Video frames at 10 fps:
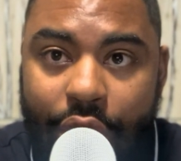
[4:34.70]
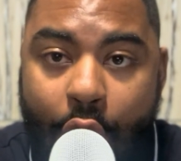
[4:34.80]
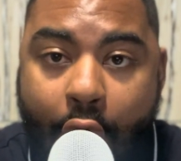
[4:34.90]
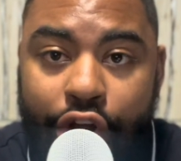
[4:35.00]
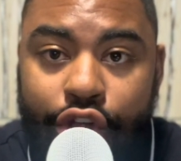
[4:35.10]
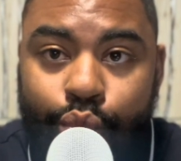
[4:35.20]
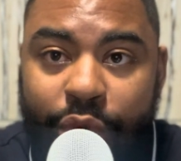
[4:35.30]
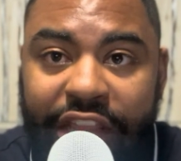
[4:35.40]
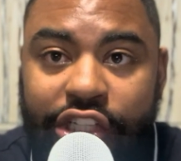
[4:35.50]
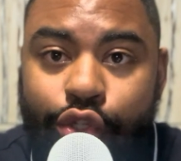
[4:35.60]
Are you
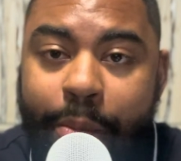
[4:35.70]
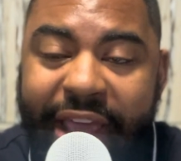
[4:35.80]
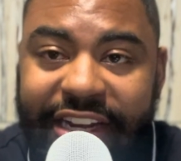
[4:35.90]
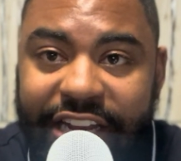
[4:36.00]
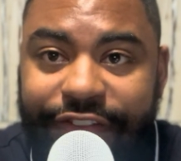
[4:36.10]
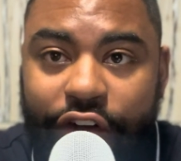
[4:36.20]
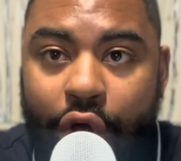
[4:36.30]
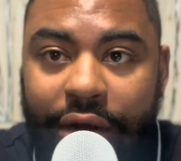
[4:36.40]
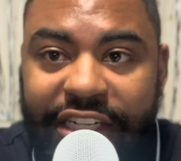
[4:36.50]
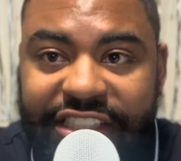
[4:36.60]
willing to make
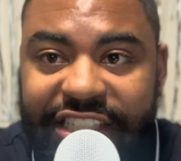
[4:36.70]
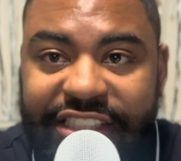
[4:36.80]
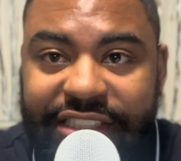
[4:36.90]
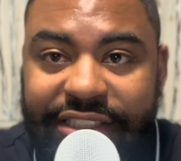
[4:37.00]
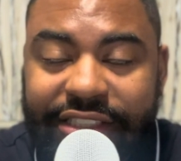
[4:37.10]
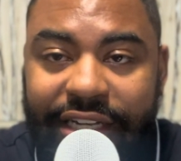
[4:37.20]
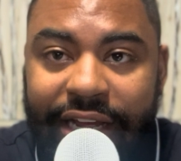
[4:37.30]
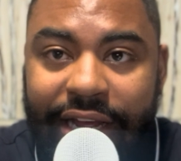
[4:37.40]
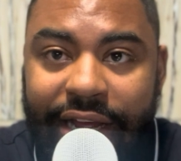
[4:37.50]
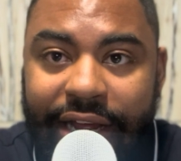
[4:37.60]
difficult decisions
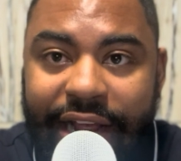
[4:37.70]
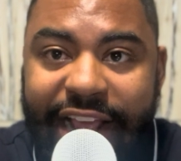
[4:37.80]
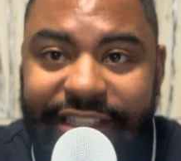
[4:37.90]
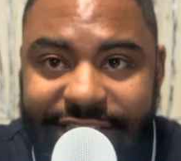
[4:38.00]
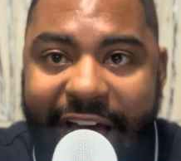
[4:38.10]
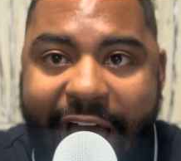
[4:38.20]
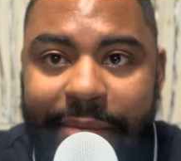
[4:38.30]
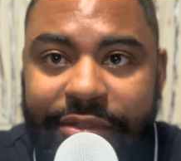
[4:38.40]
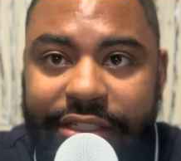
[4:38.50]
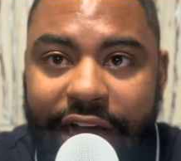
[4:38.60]
in
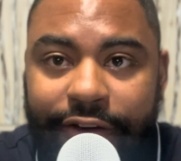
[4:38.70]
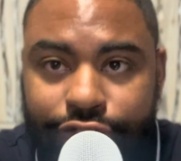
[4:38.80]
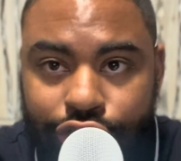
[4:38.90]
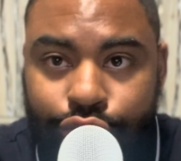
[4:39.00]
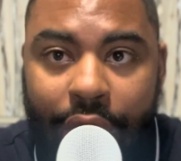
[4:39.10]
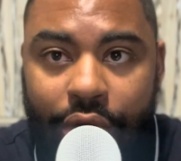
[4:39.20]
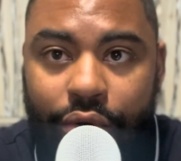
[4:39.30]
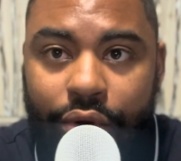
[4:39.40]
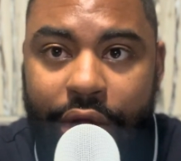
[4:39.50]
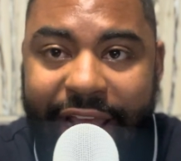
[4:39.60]
times of
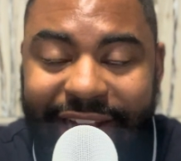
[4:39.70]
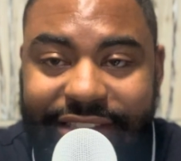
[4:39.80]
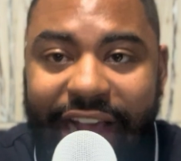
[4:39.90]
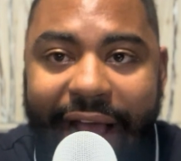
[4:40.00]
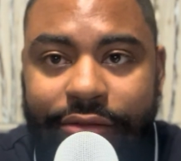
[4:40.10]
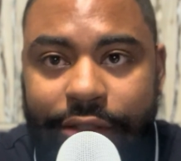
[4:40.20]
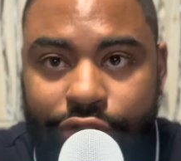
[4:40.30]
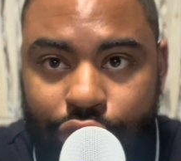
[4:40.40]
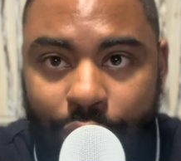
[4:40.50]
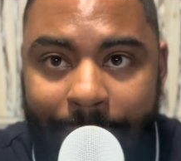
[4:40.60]
struggle, in times
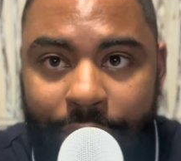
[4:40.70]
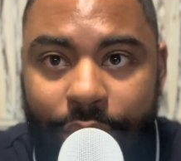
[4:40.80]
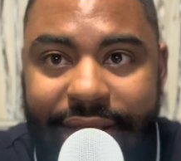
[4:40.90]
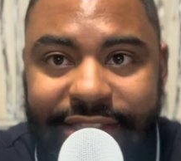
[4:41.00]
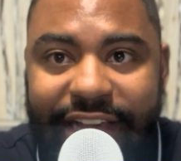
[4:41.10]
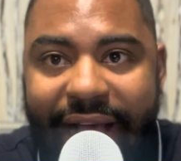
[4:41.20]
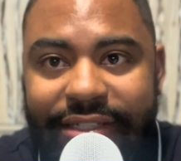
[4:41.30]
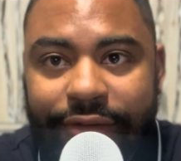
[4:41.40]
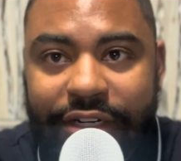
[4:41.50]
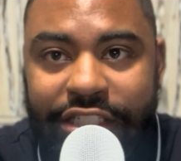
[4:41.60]
of trouble, in
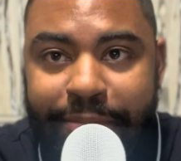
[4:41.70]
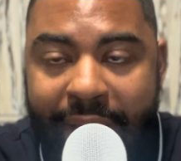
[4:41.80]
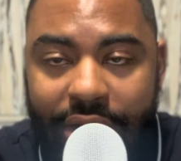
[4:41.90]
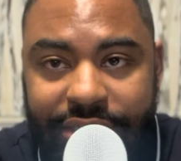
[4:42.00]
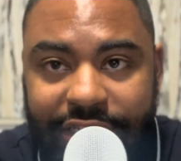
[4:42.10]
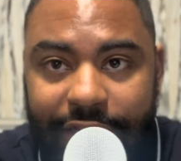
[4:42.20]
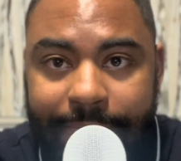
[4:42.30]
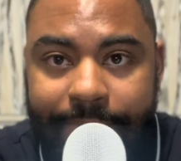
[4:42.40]
times of disparity?